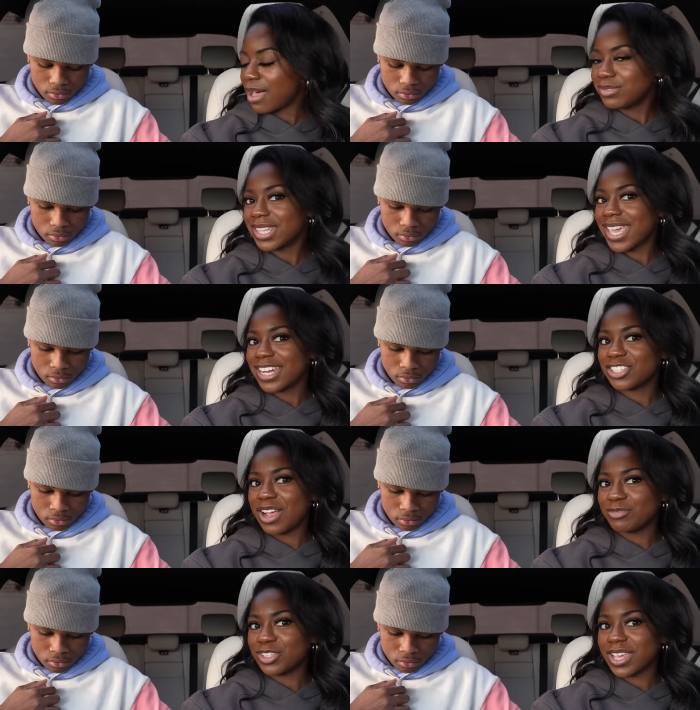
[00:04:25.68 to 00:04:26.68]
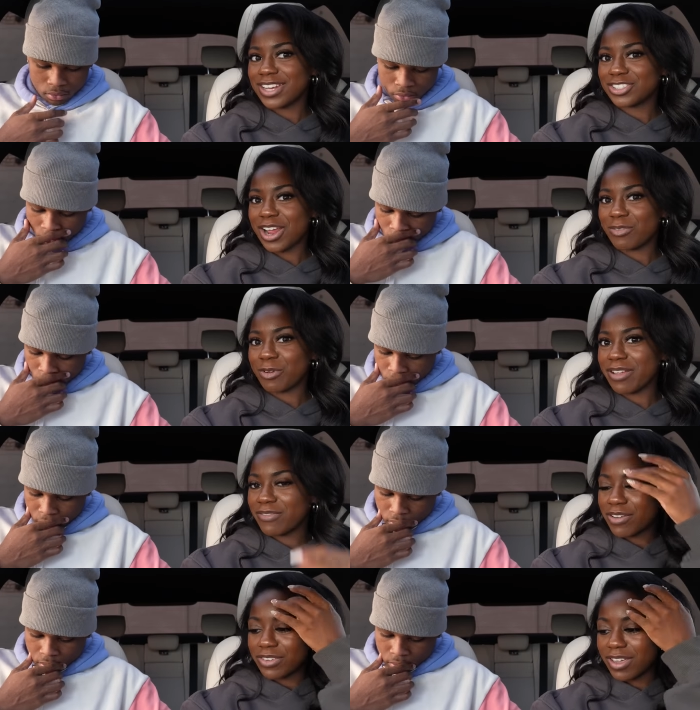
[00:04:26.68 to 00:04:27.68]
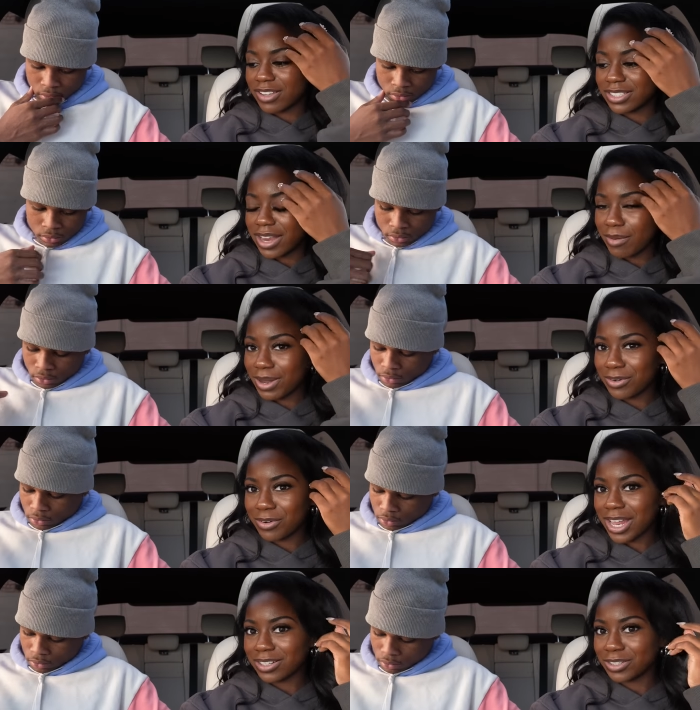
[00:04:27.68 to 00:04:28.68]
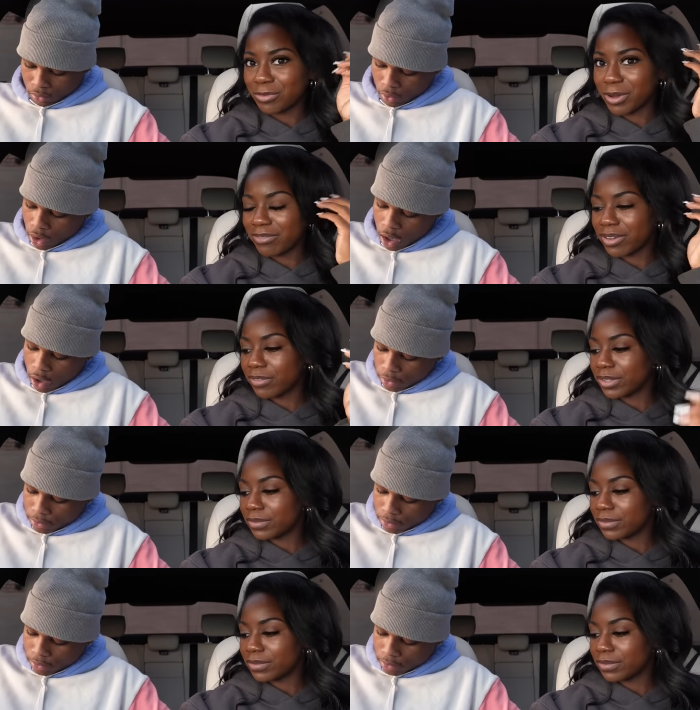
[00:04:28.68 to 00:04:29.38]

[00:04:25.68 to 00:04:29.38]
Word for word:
Speaker 1: I'm scared. To, I'm scared to try the red velvet, y'all, because everybody don't know how to cook red. Yo,